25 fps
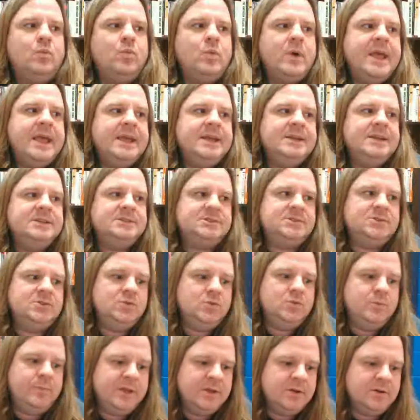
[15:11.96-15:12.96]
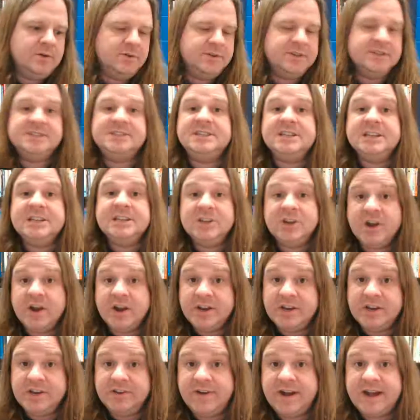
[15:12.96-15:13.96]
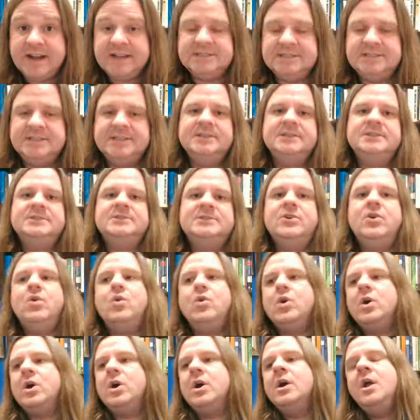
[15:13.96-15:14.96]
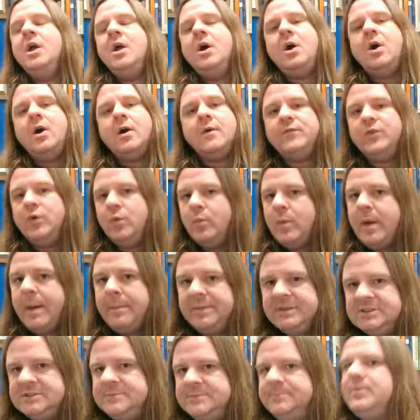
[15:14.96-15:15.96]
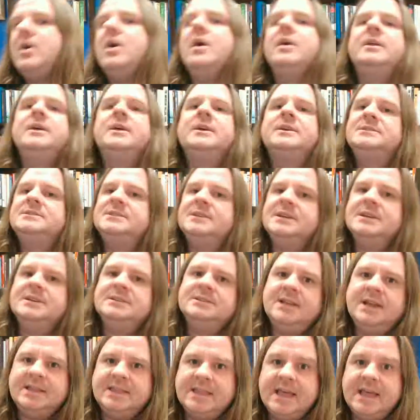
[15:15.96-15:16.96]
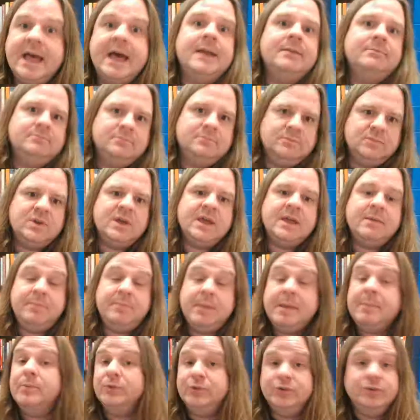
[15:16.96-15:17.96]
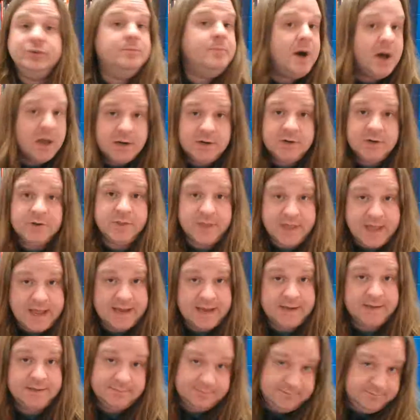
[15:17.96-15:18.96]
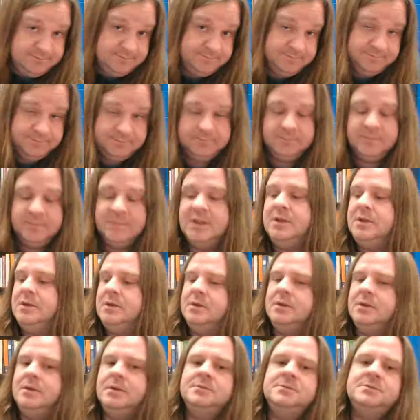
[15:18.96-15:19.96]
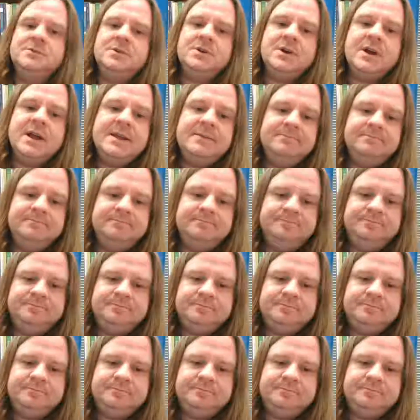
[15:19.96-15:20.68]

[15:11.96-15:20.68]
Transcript: ways to build incendiary devices or harmful weapons products, things like that. Okay, people do monitor that, right?